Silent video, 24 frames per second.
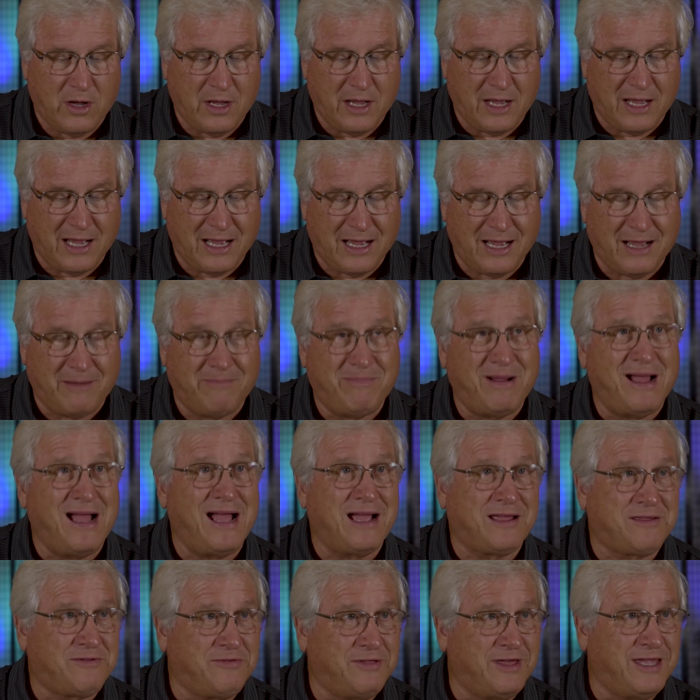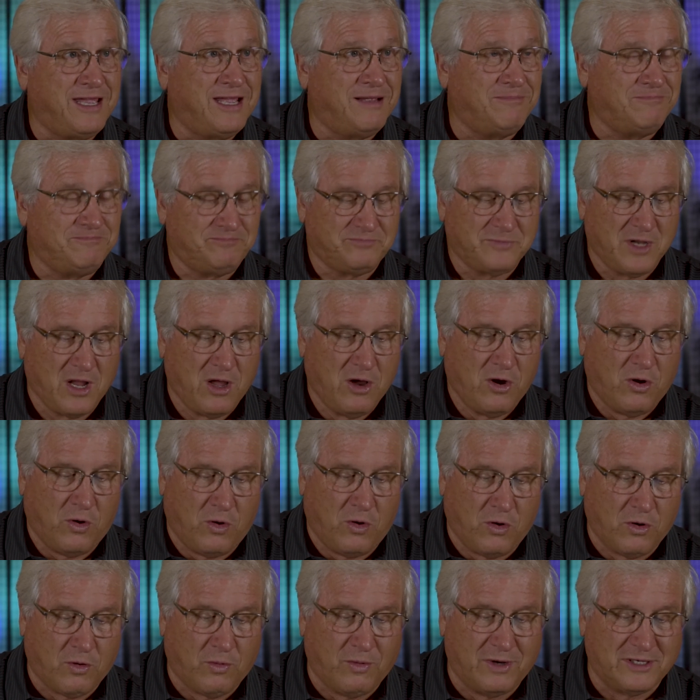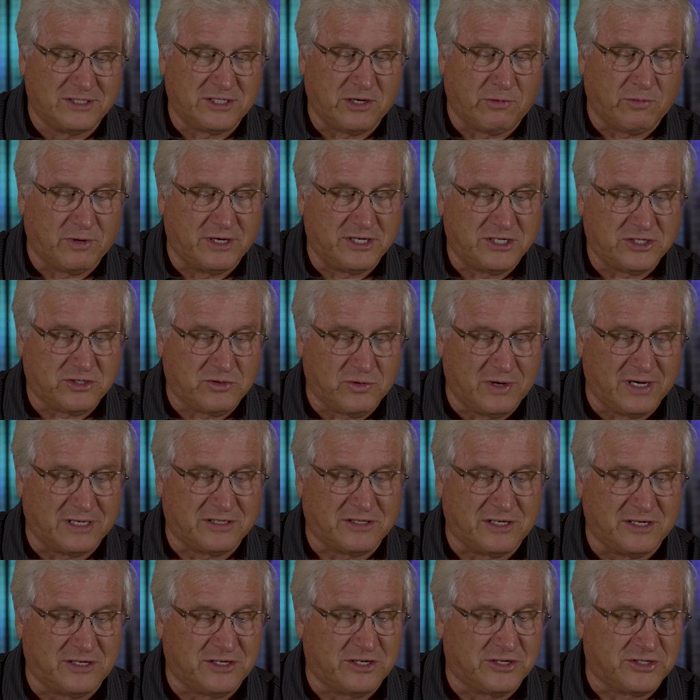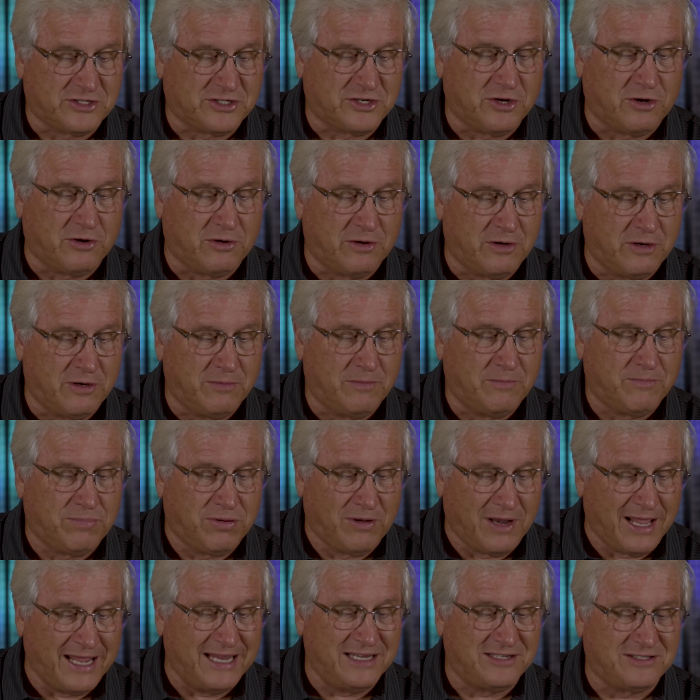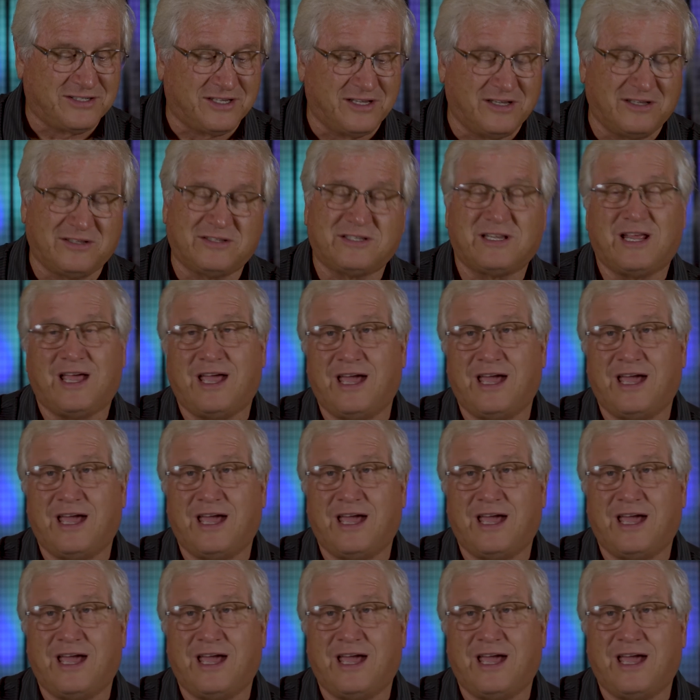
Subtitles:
back then, or was it restricted to certain places